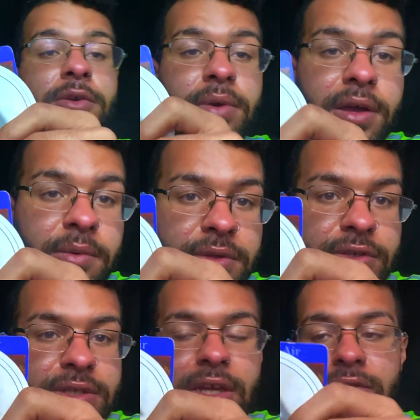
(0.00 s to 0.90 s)
going on with
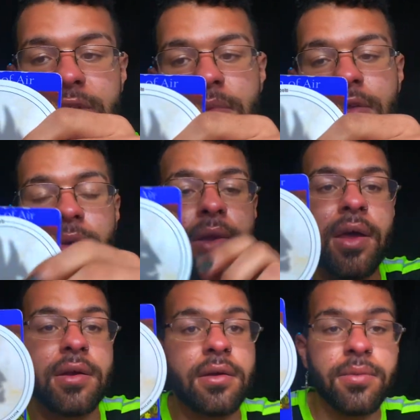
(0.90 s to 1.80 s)
yourself, something going
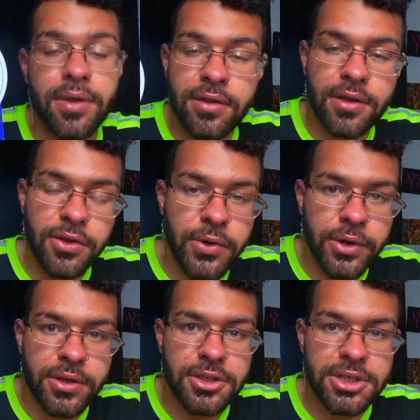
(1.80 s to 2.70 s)
on with
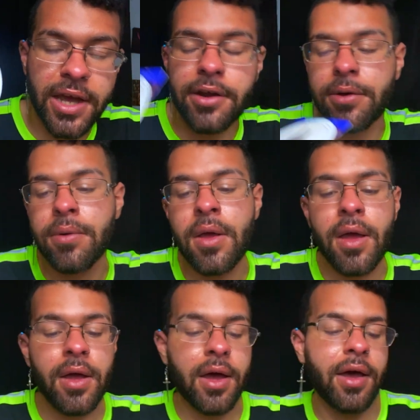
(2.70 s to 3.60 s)
your shadow,
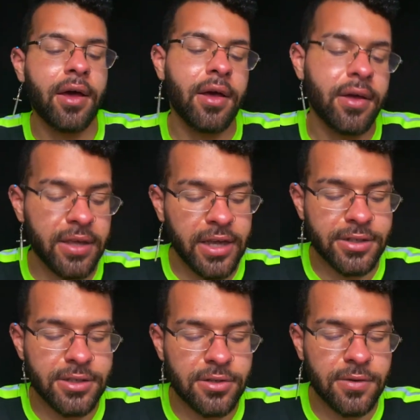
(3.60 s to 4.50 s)
uh,
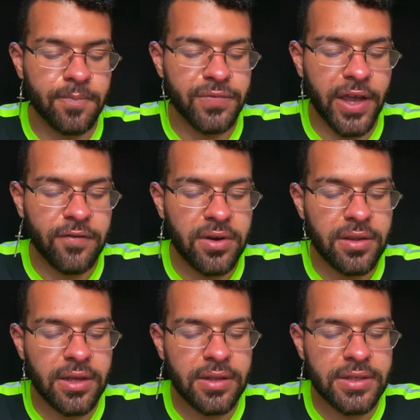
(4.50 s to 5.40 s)
Cancer.
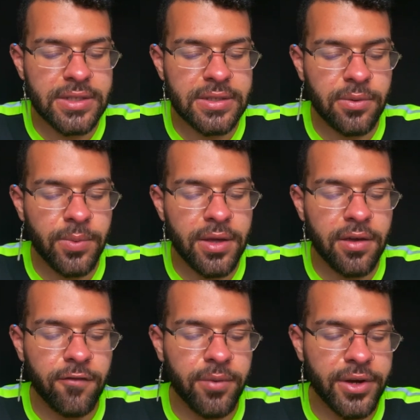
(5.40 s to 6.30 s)
Definitely this is a week
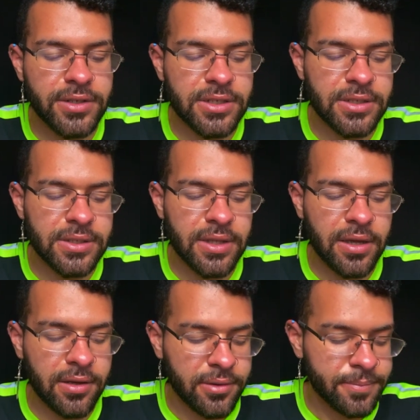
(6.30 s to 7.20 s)
of where it's just
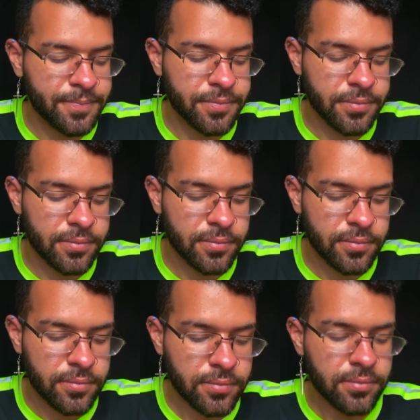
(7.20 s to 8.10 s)
like,
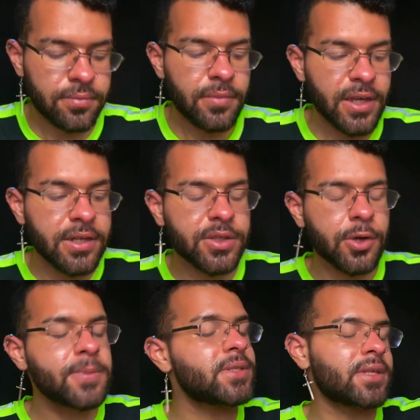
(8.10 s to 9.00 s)
it's
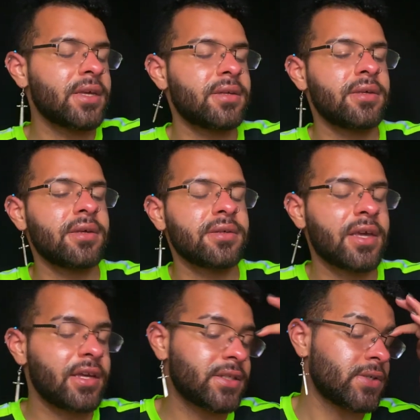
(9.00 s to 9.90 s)
almost like
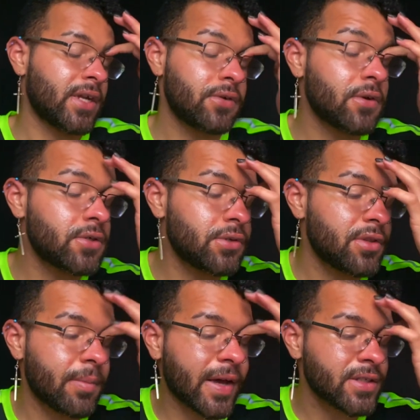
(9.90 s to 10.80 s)
Cancer, now don't shoot
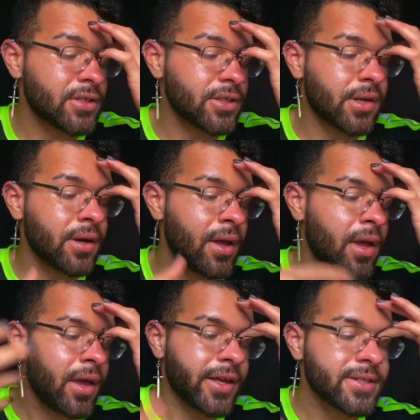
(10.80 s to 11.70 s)
the messenger.
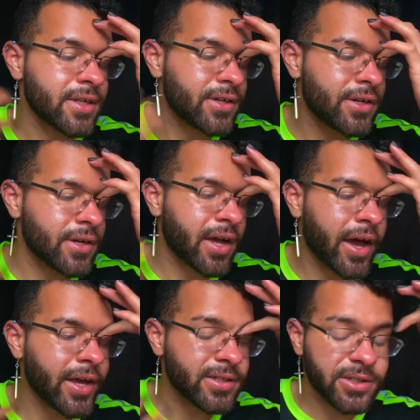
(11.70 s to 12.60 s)
It's like your
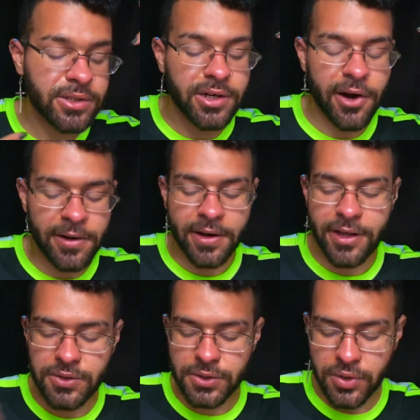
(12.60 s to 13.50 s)
guides or your guardian
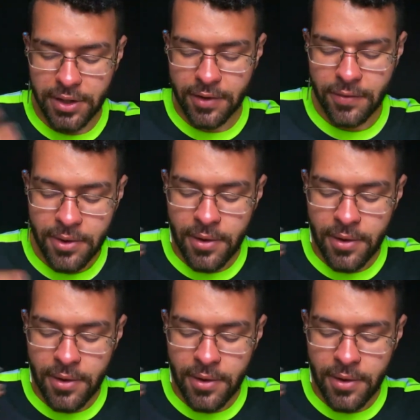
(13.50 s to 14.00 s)
angels are like,